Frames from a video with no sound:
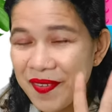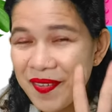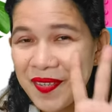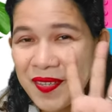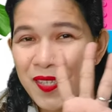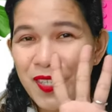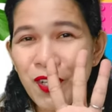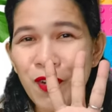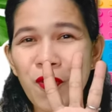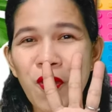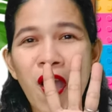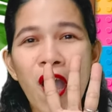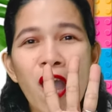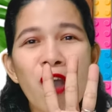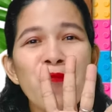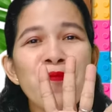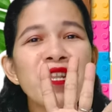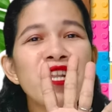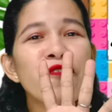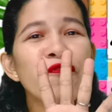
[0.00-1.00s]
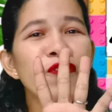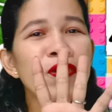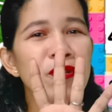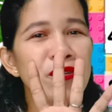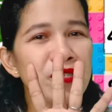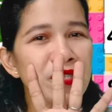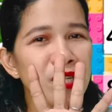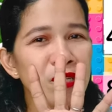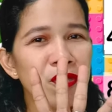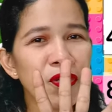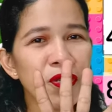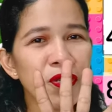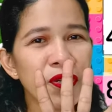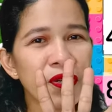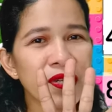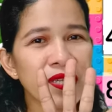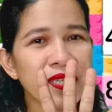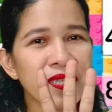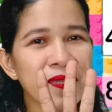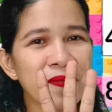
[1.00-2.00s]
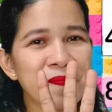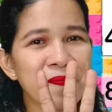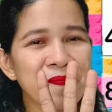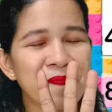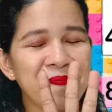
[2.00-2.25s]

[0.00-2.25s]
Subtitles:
So, how many fingers did you use?